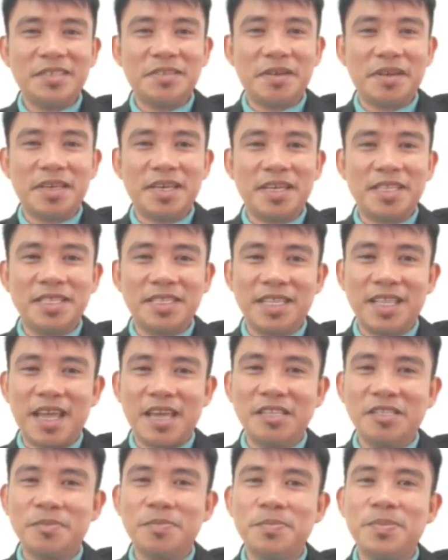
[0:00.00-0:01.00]
so again, a
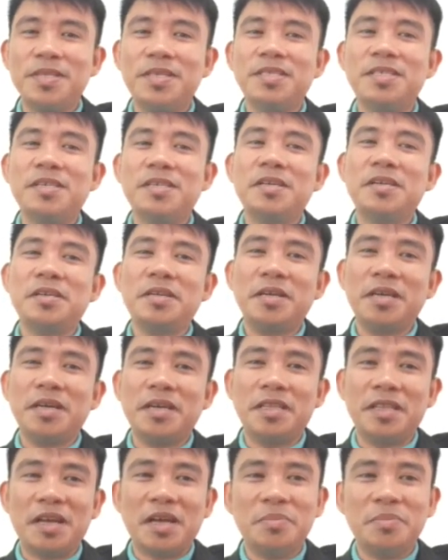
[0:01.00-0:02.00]
slice of pizza,
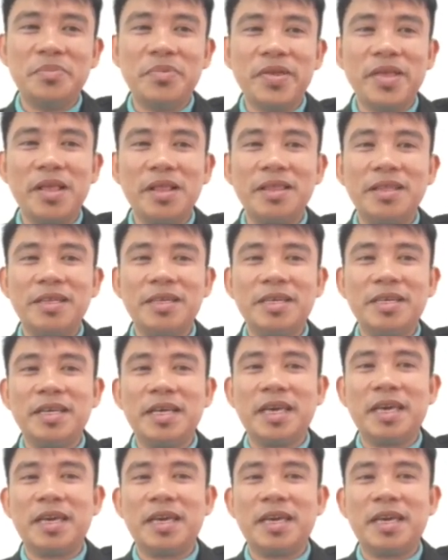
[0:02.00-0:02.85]
an umbrella,